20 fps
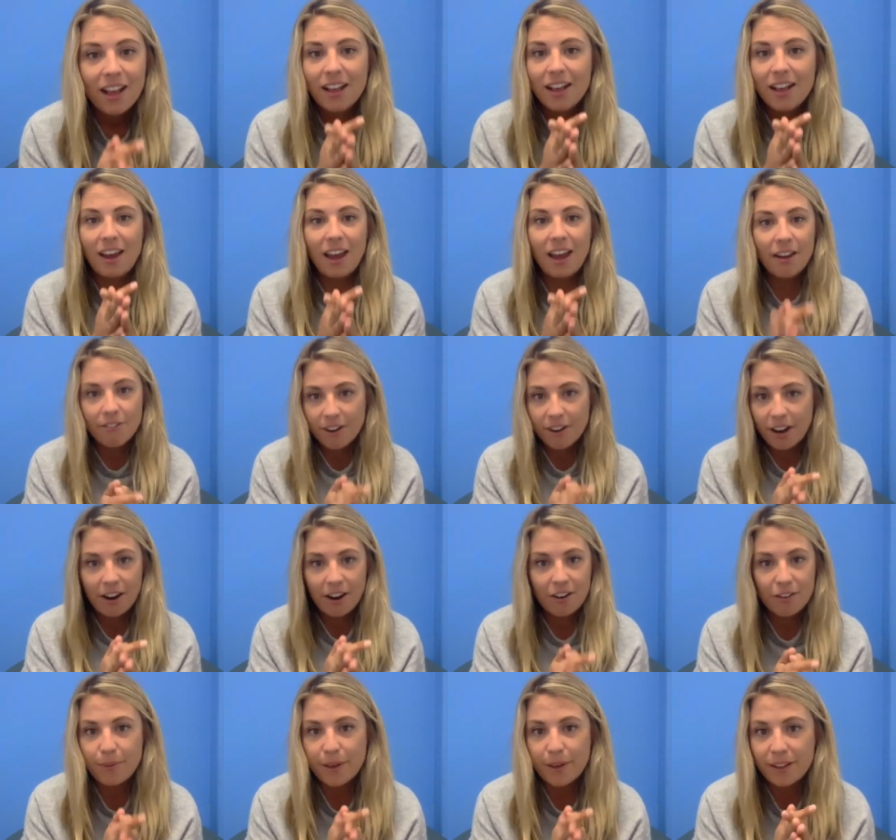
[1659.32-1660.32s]
In every
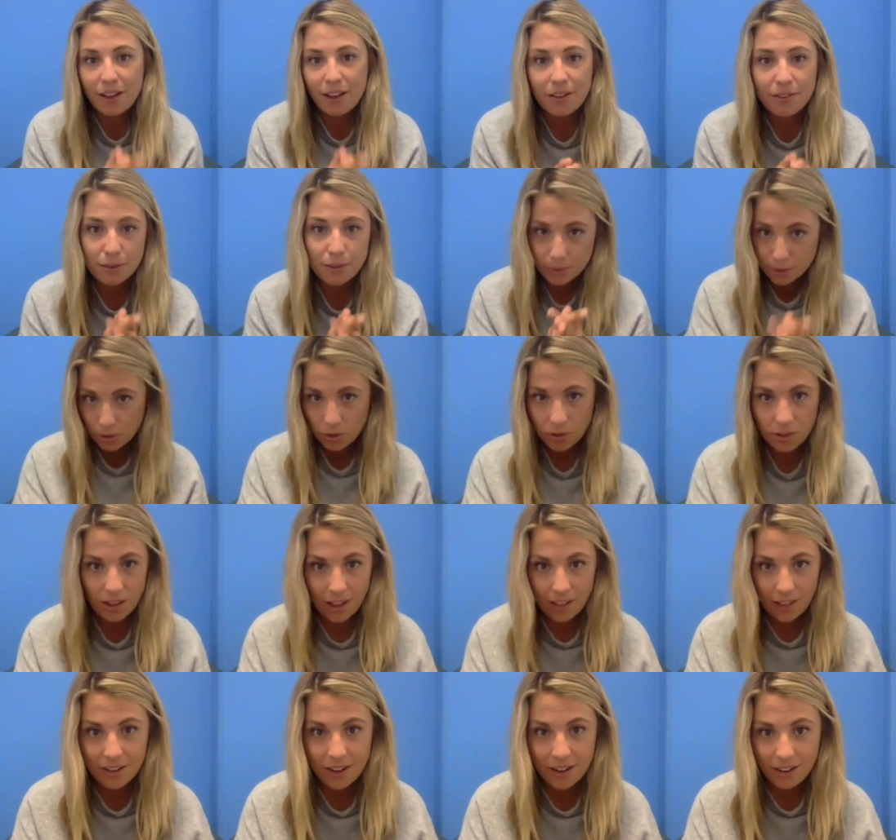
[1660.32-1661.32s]
area of my life, I'm so
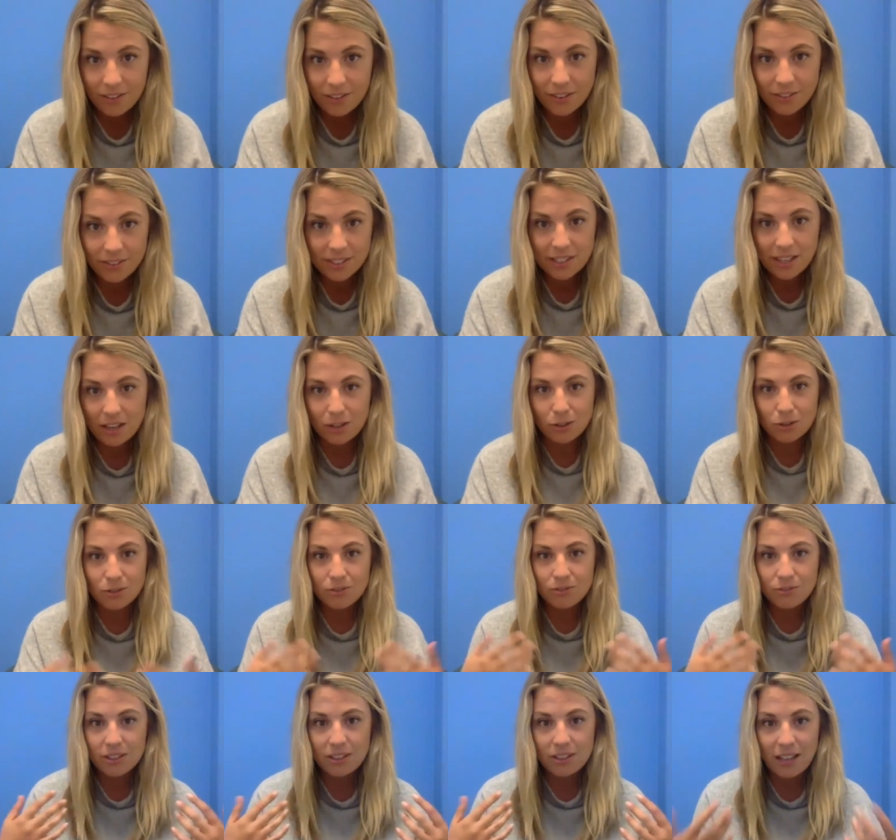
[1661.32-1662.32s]
glad that I've never settled
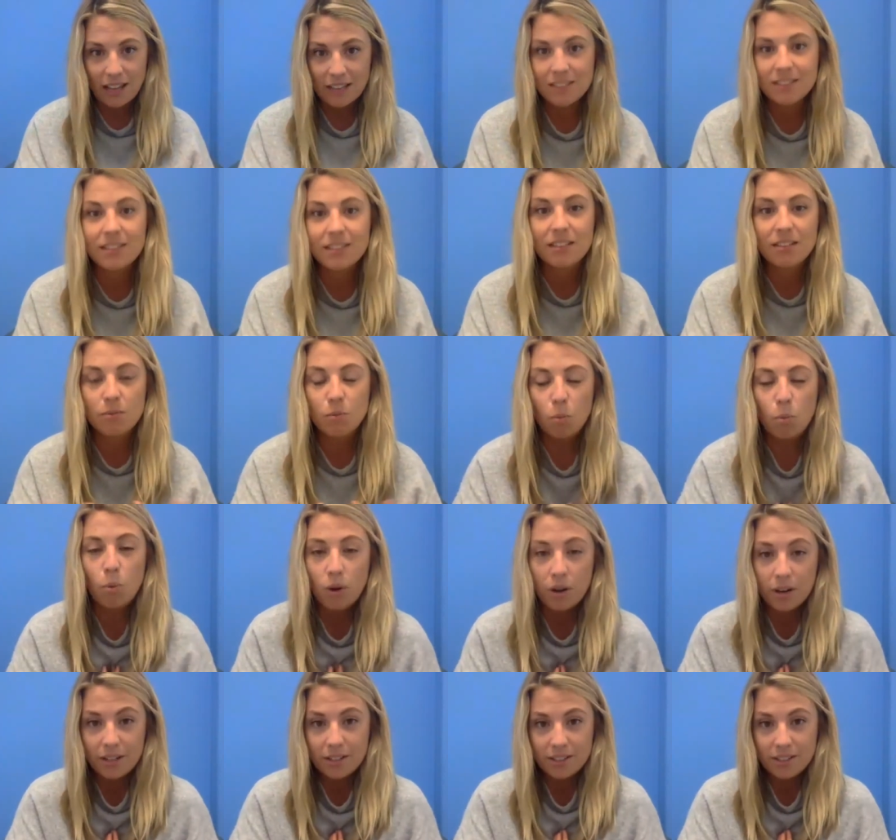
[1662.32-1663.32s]
for less than
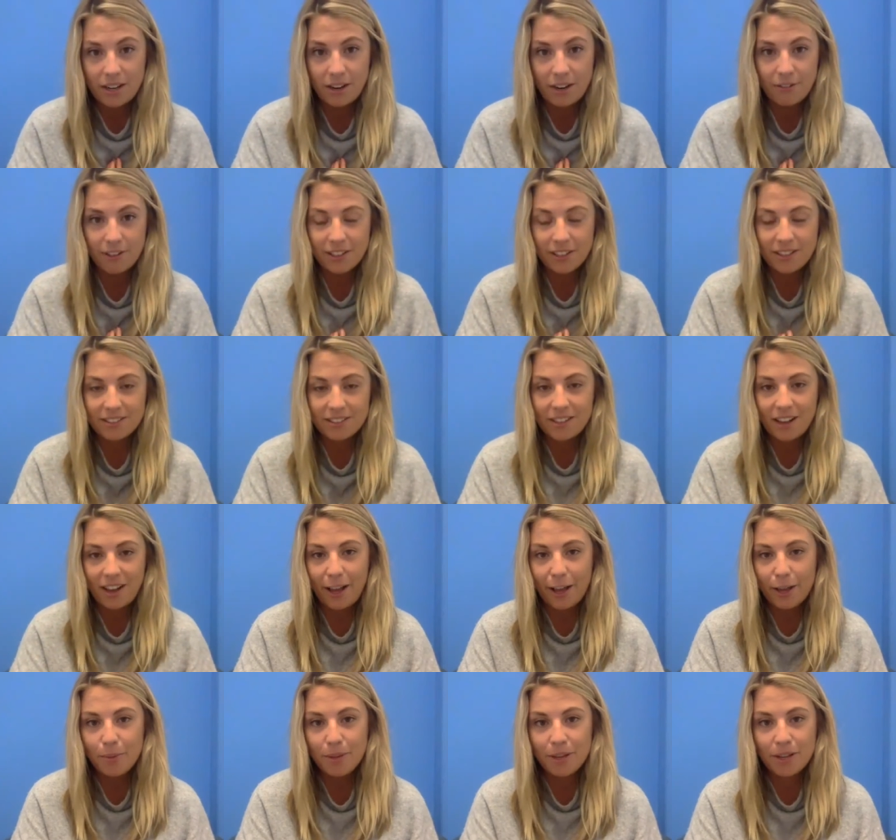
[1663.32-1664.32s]
what it is that I really desired
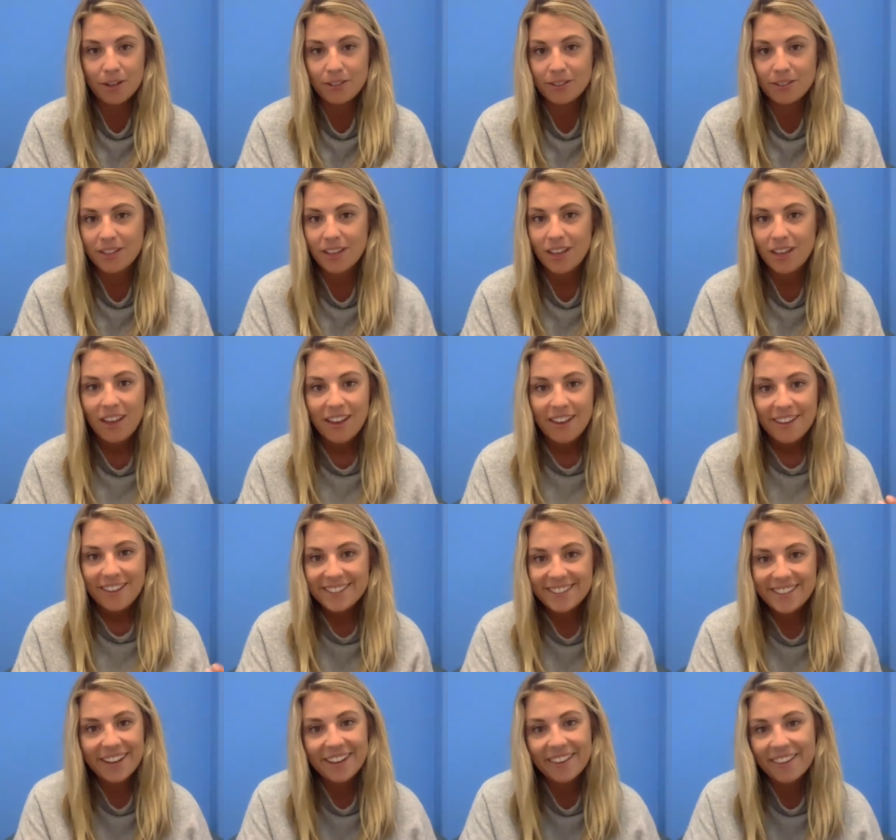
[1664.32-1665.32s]
because the
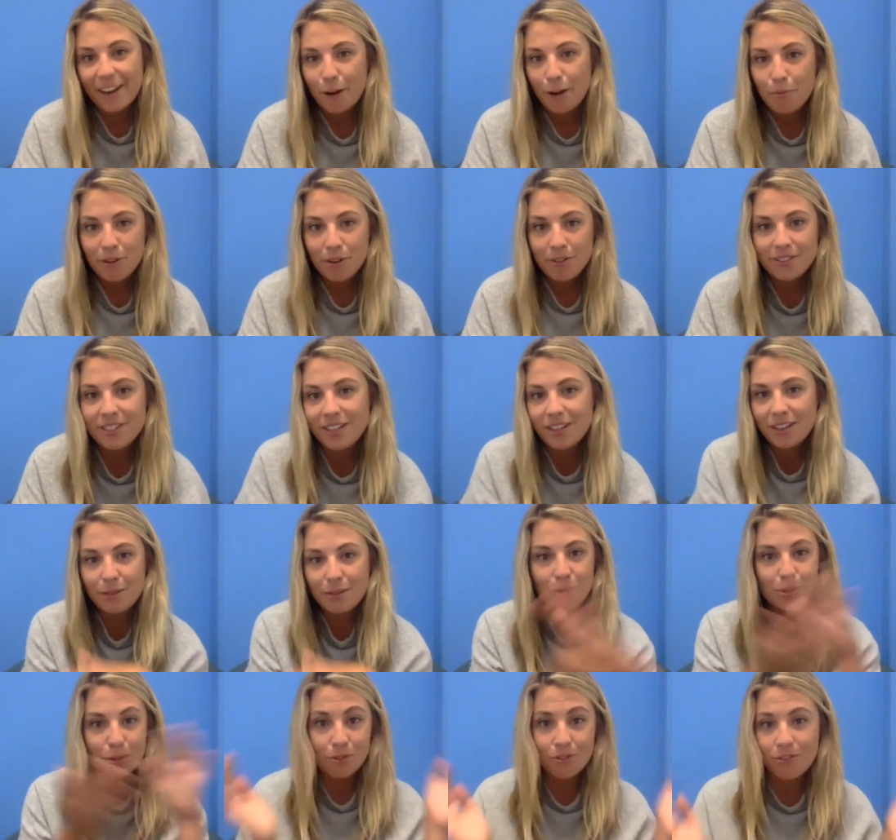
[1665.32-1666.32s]
second that I moved in, it
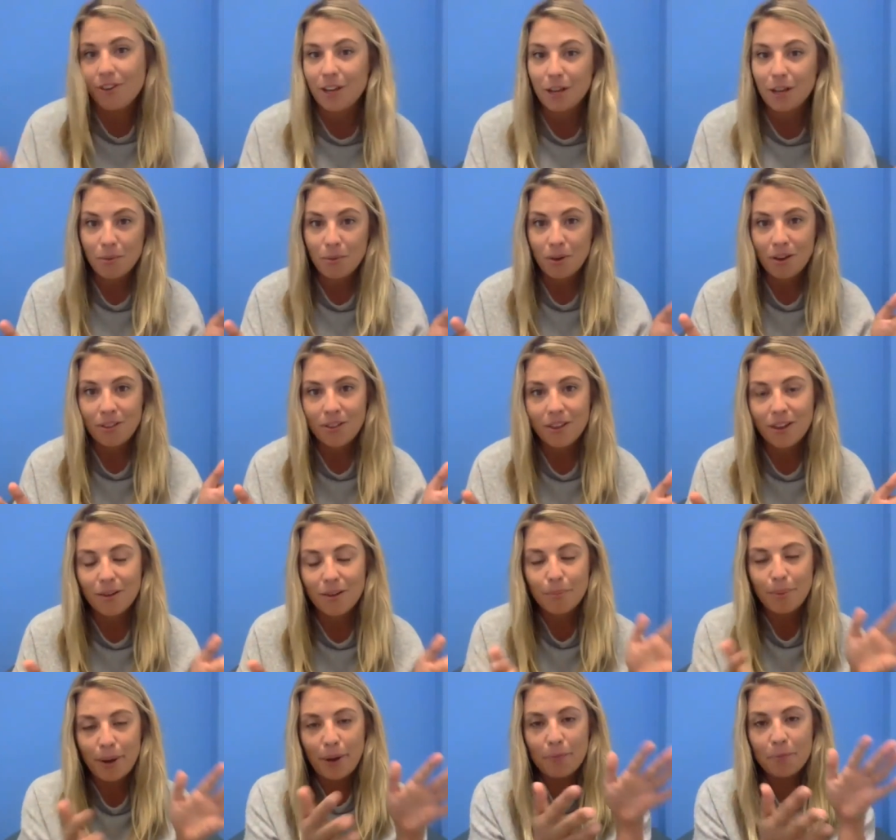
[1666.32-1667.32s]
was all freaking worth it.
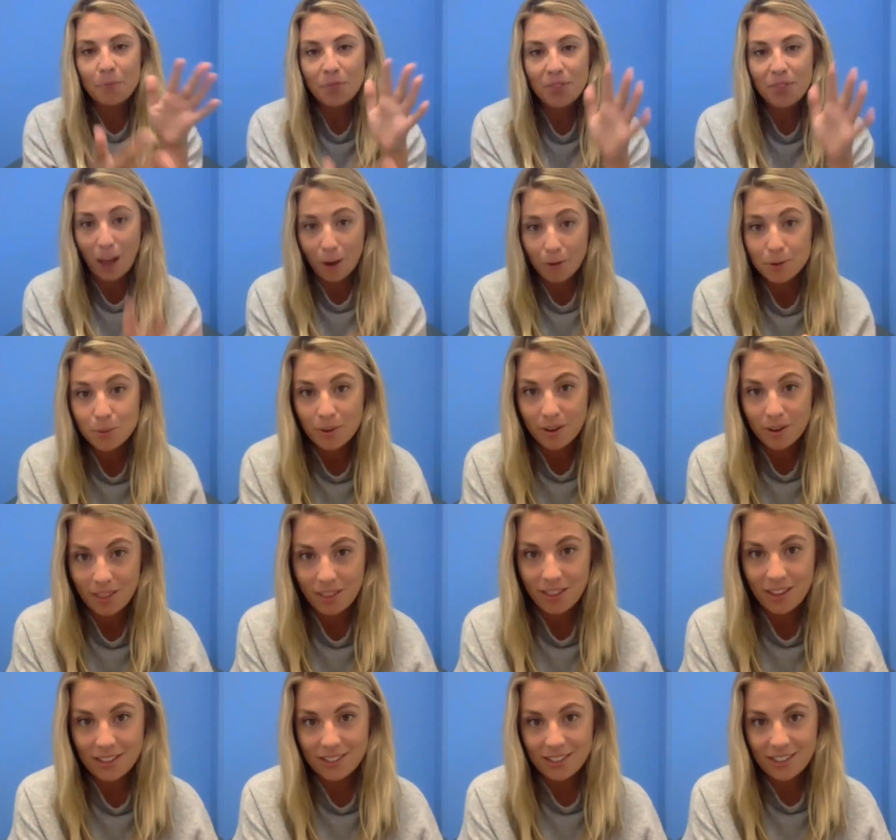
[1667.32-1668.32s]
But that was one of the
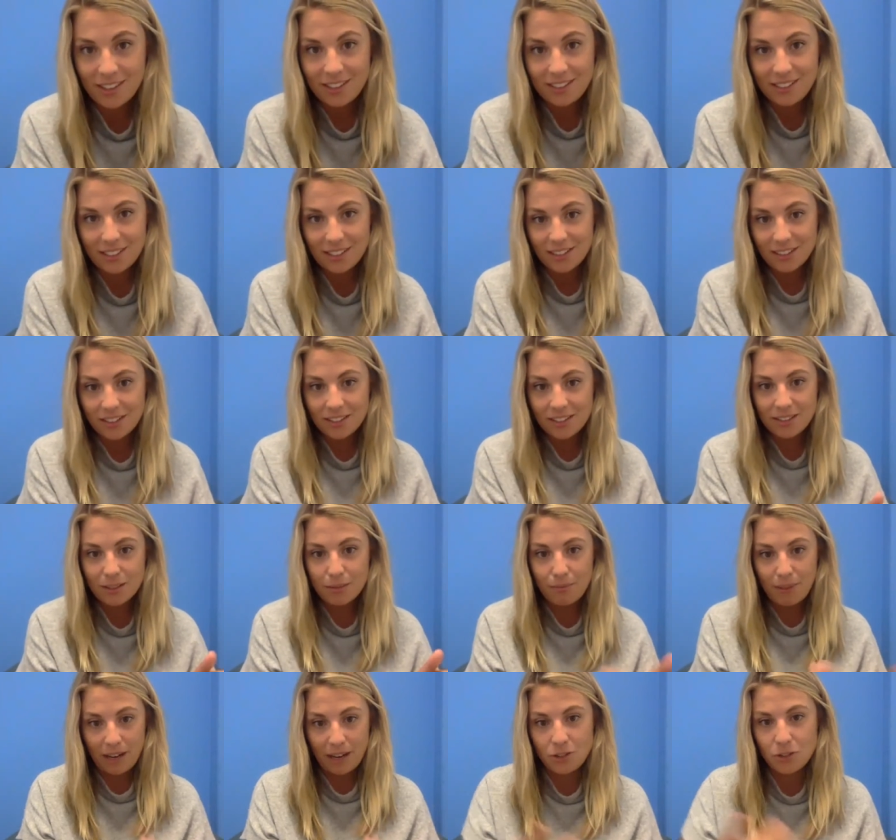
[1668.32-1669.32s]
things that I did to
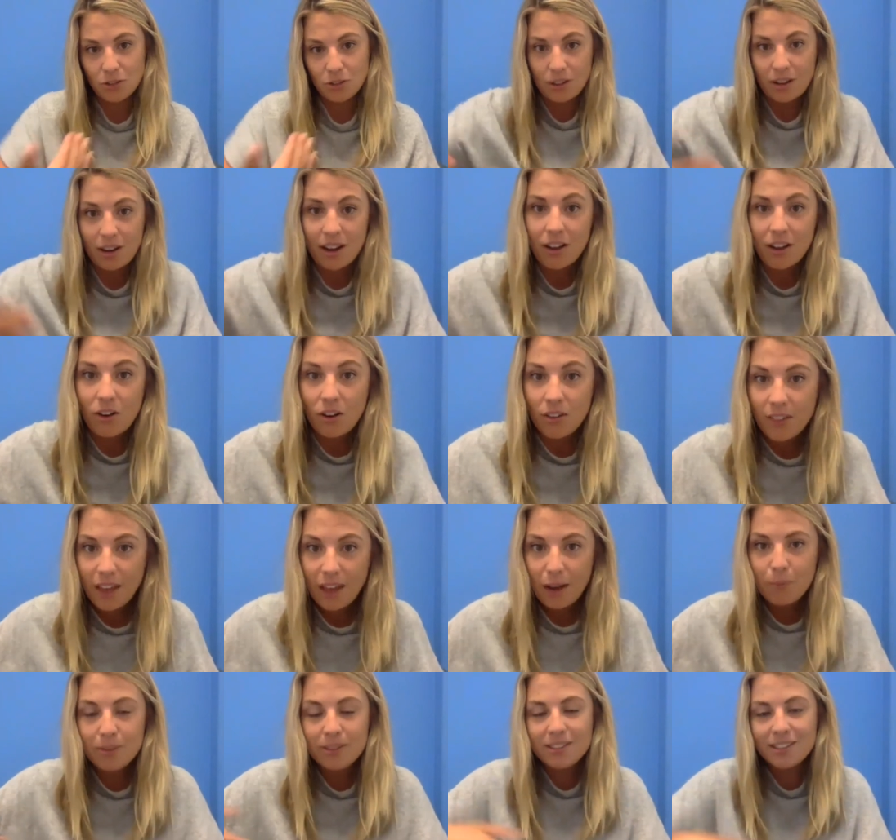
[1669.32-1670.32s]
make sure that I got
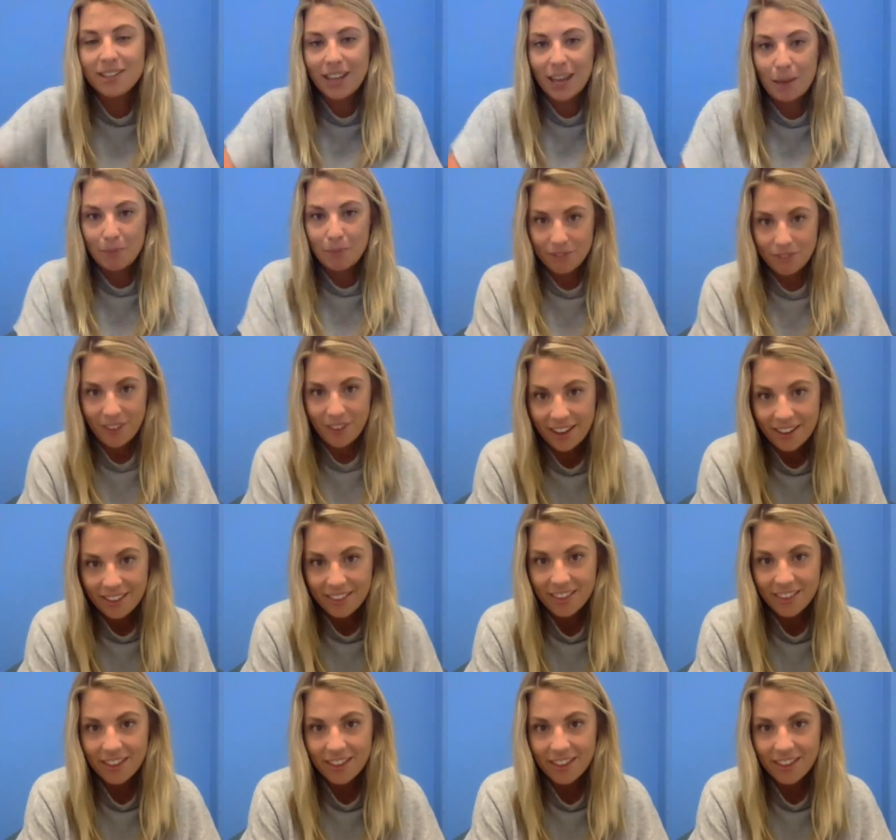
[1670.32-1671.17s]
there was to keep the faith.